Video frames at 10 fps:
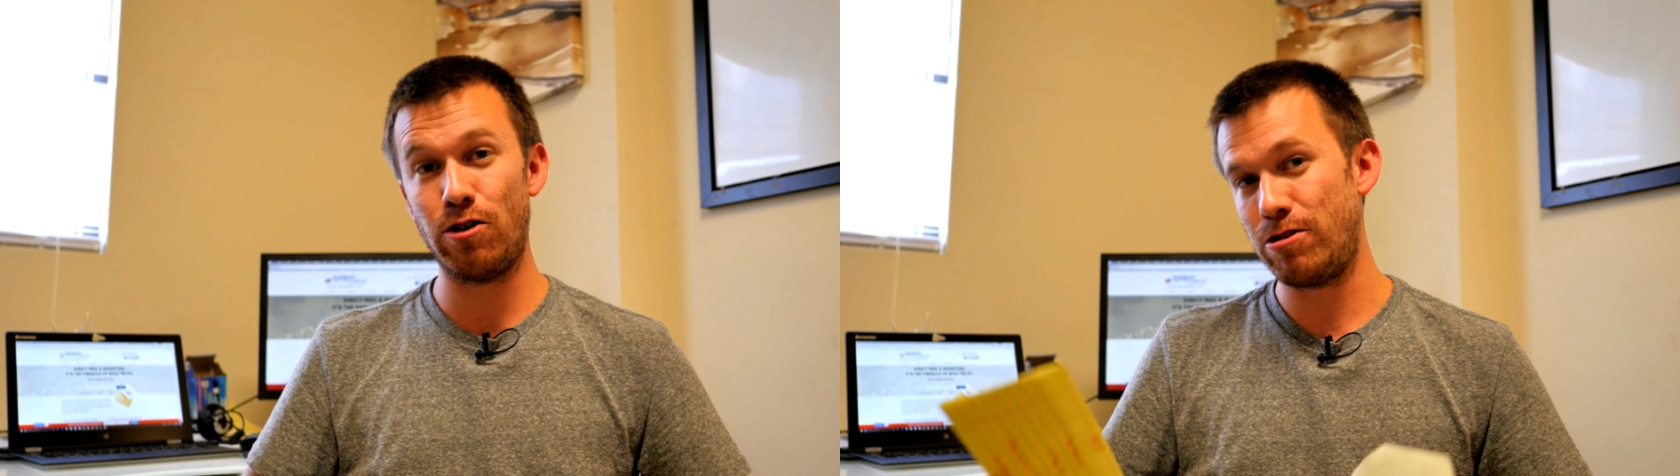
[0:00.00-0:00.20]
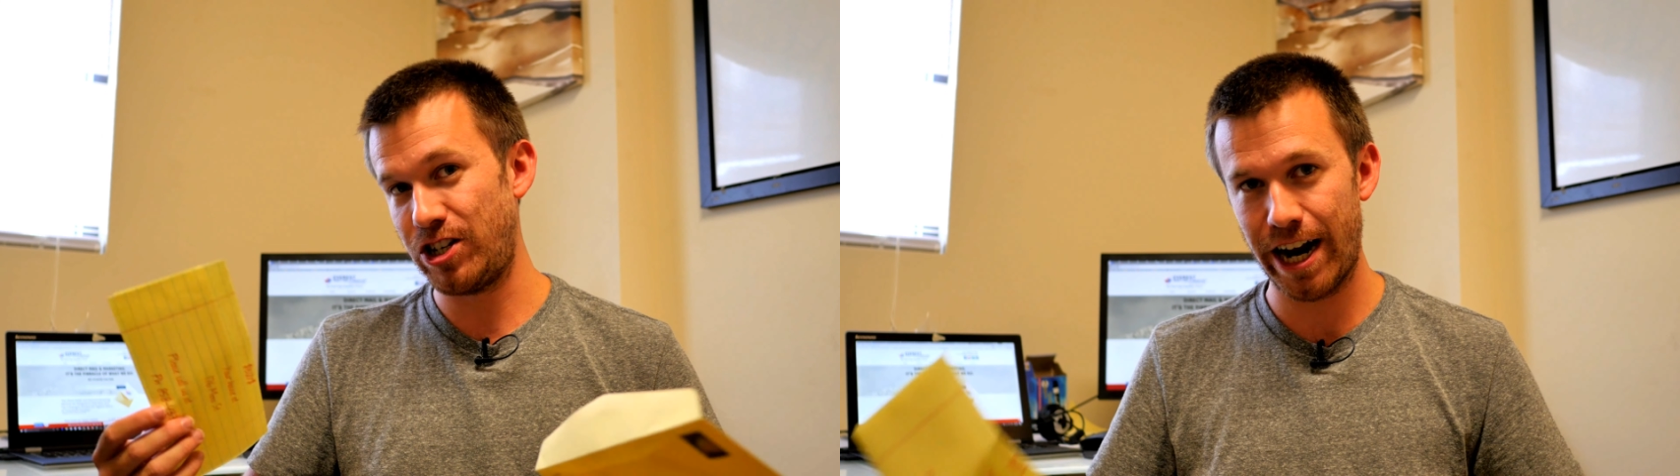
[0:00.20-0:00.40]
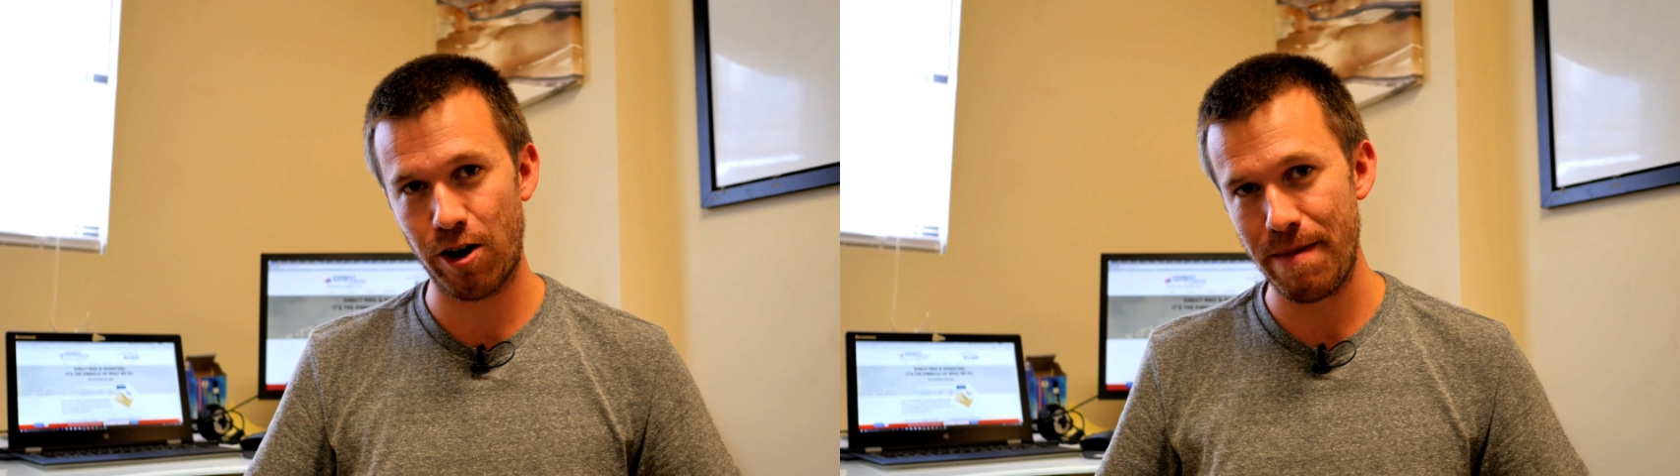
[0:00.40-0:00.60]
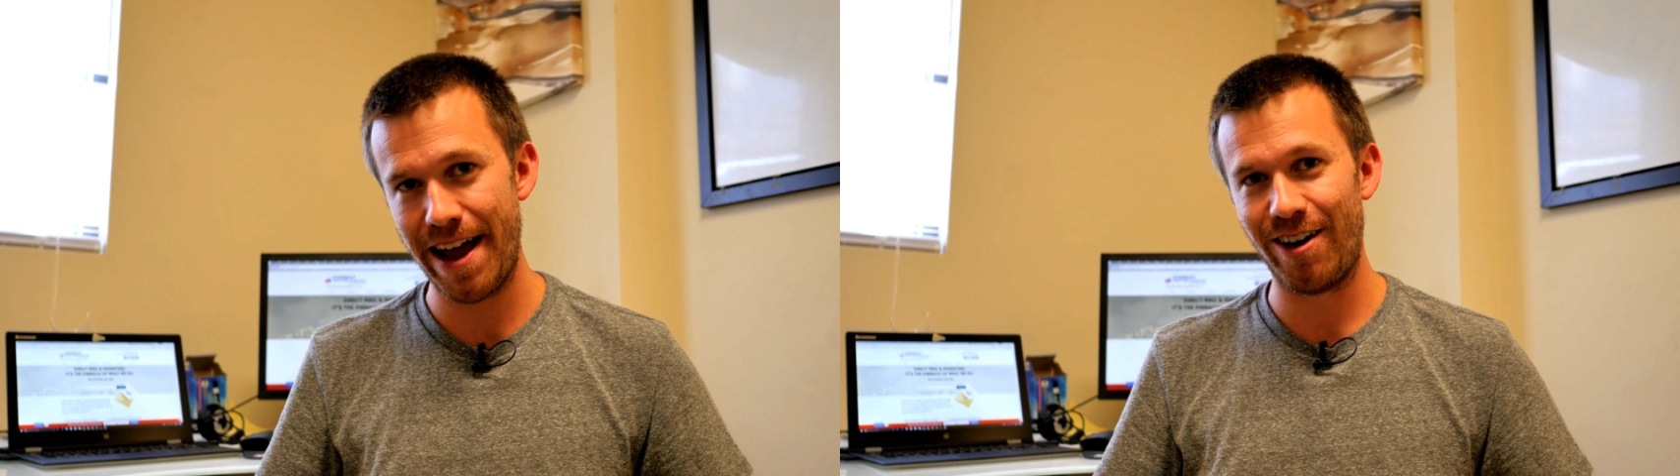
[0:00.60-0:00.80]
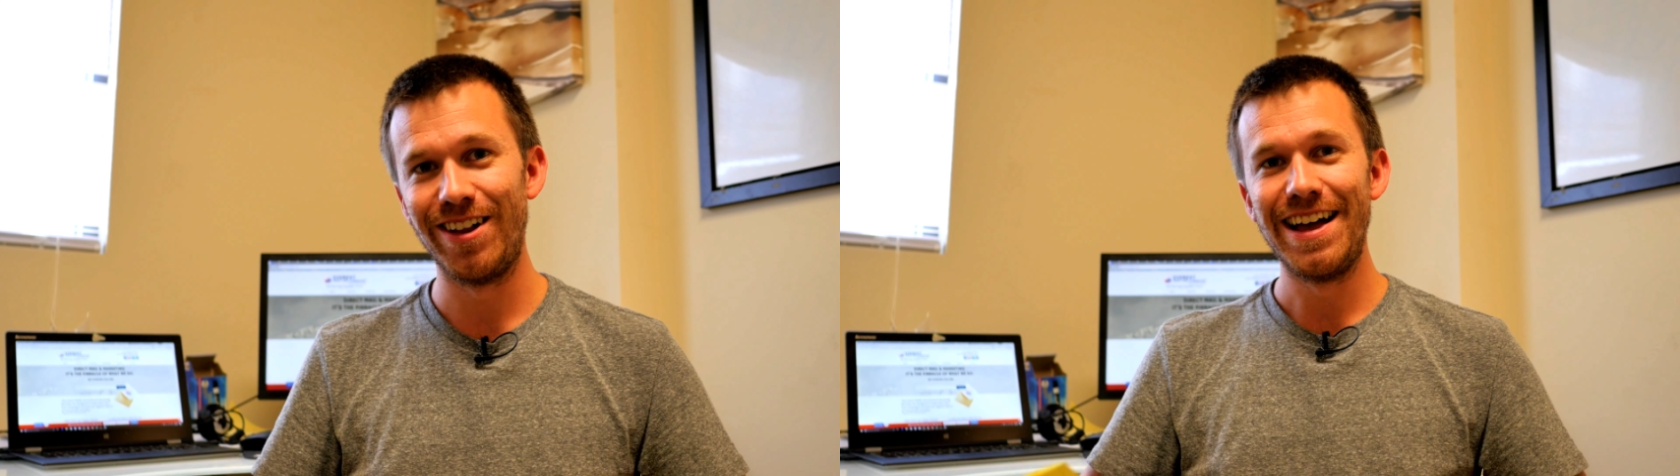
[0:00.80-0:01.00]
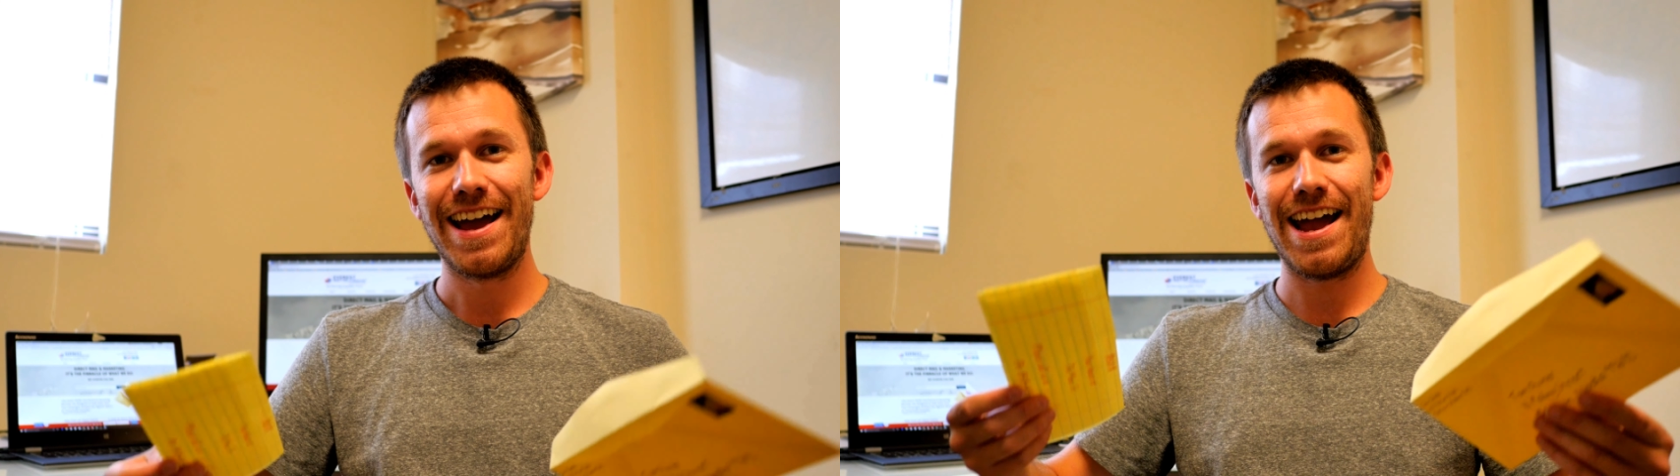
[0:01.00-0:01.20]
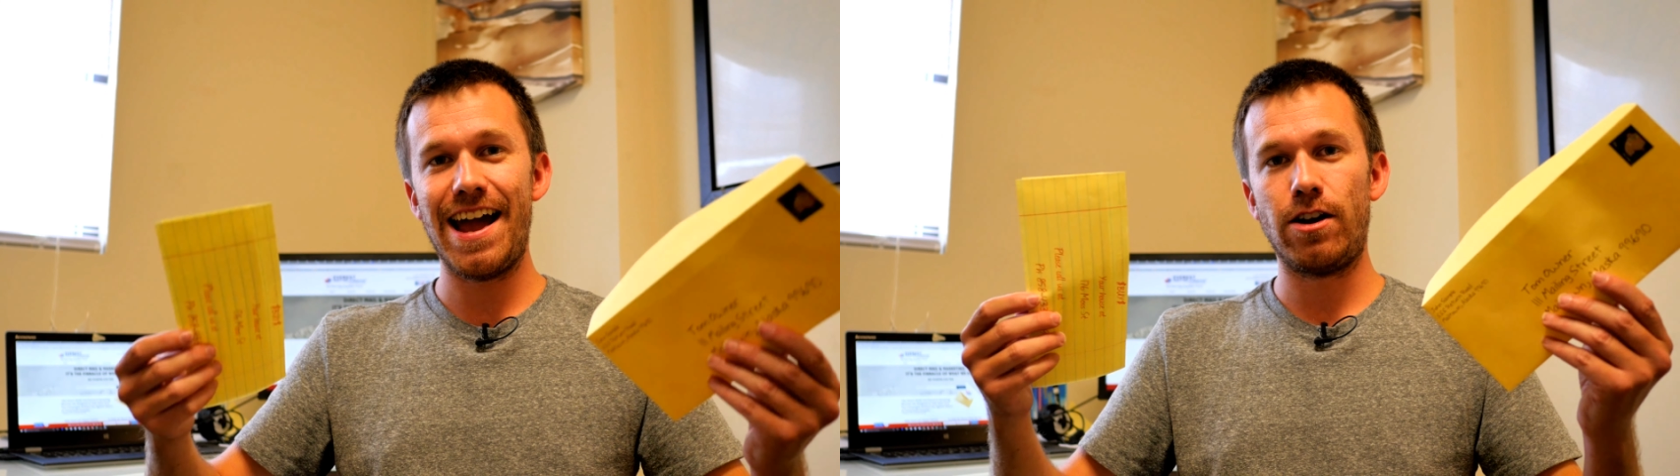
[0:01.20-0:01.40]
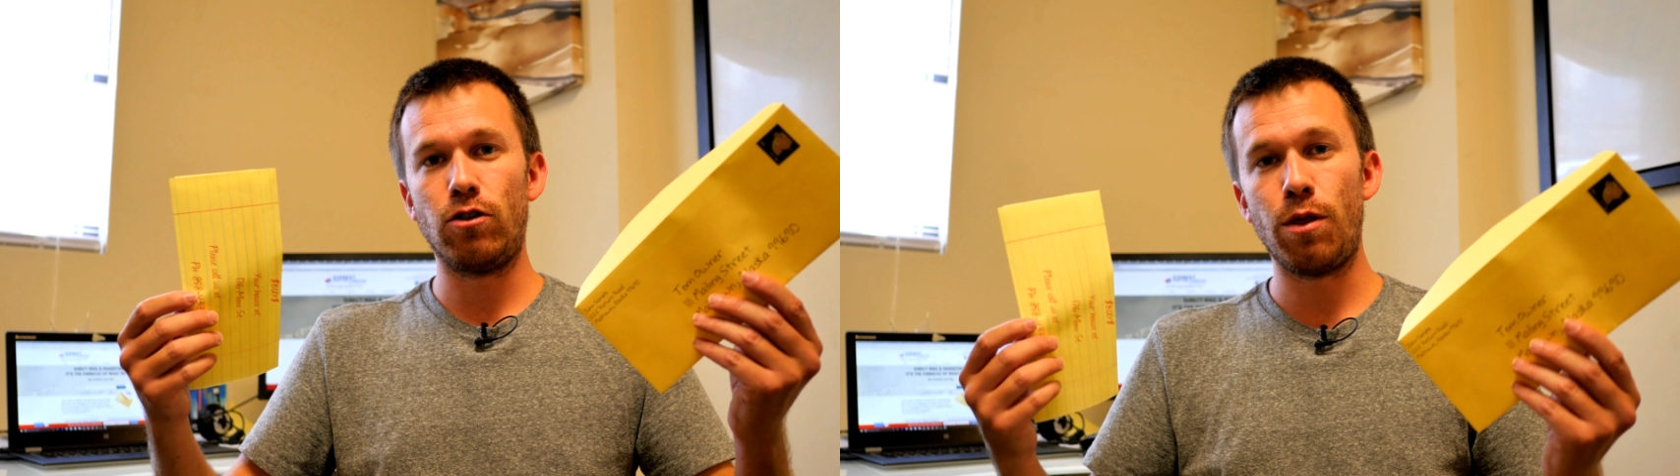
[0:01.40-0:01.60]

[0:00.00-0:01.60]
go check your mail and